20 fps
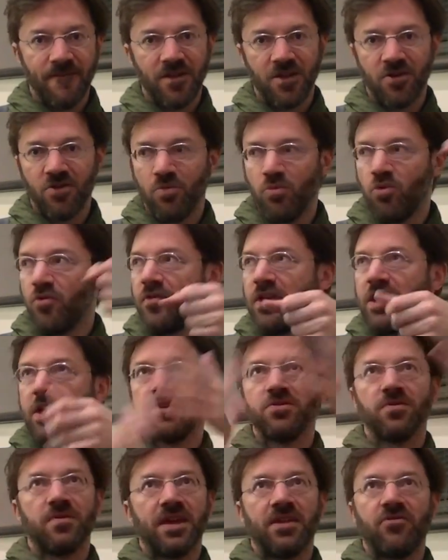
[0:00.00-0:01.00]
you know, moving
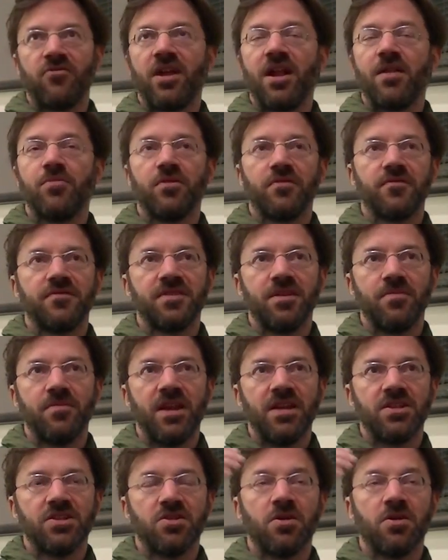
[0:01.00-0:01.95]
into that realm of C major.